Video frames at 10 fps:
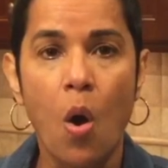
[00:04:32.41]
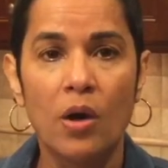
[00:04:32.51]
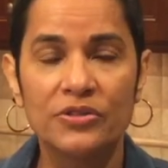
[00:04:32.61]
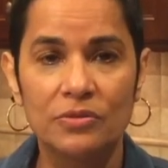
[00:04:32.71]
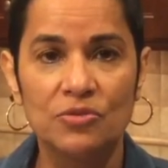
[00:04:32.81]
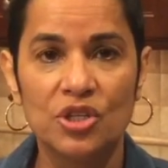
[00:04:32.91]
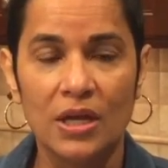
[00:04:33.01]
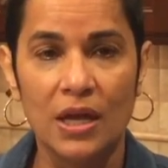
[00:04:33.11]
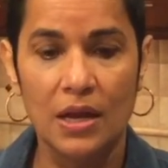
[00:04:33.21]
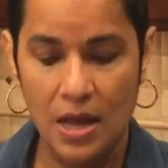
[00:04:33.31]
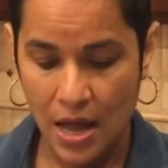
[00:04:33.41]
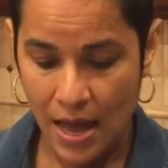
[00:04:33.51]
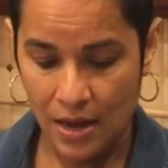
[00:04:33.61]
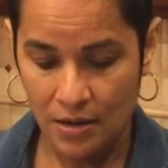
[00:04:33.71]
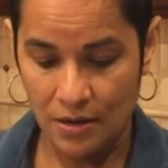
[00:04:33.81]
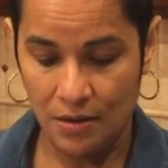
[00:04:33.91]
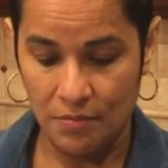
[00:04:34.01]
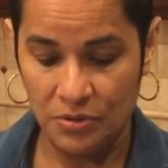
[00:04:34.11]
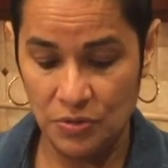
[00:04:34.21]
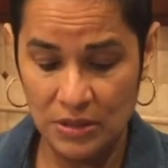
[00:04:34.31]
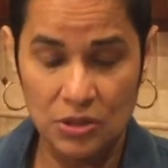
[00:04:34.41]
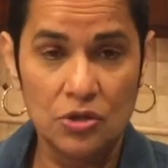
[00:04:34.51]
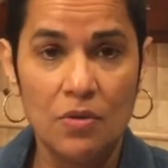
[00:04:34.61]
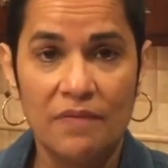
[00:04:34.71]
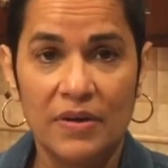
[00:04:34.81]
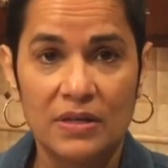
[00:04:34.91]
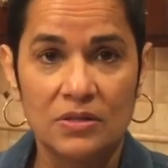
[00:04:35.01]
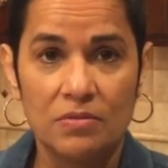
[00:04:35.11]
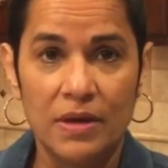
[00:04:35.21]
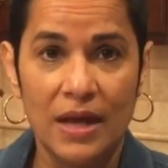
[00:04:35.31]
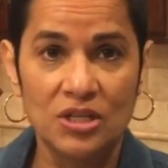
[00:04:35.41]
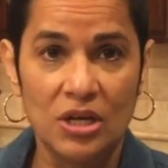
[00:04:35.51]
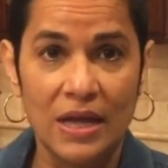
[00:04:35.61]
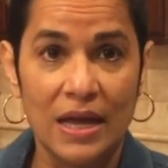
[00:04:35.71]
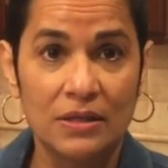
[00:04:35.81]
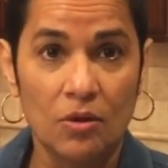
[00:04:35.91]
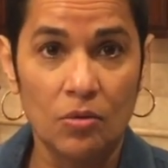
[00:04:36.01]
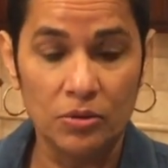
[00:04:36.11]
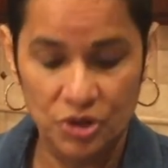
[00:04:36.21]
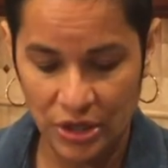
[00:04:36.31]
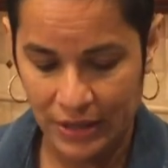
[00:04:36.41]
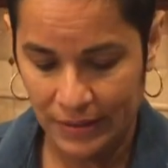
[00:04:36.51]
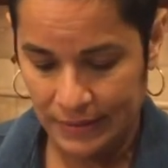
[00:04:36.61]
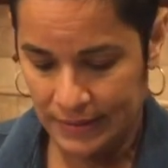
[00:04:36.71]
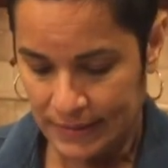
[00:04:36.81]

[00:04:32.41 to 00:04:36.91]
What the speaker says: awesome chicken, and between the two of us we actually ate the whole chicken.